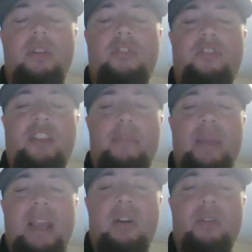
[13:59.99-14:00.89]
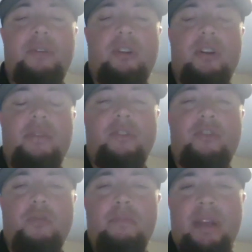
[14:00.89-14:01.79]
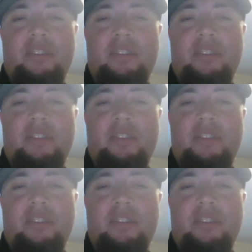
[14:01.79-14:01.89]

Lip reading: stepping out of your comfort zone